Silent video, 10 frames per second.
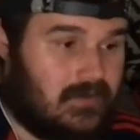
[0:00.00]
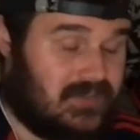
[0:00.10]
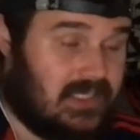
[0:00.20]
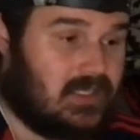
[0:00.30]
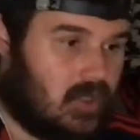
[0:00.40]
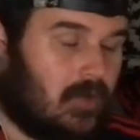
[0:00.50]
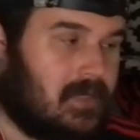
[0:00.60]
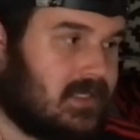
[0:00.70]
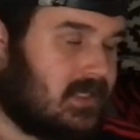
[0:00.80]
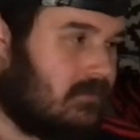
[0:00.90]
I've seen the
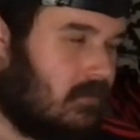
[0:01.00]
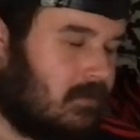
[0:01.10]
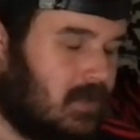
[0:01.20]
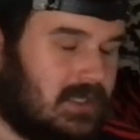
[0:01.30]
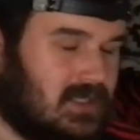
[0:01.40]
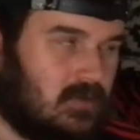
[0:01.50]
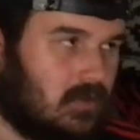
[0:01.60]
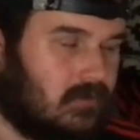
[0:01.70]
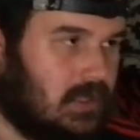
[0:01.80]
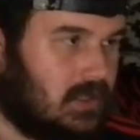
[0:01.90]
comments and everything, but I still
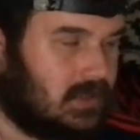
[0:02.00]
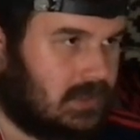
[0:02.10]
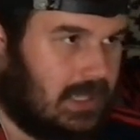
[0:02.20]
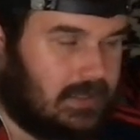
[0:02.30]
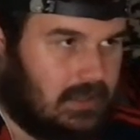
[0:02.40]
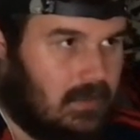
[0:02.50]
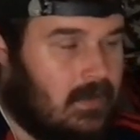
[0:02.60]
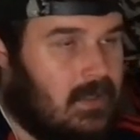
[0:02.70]
don't really understand it.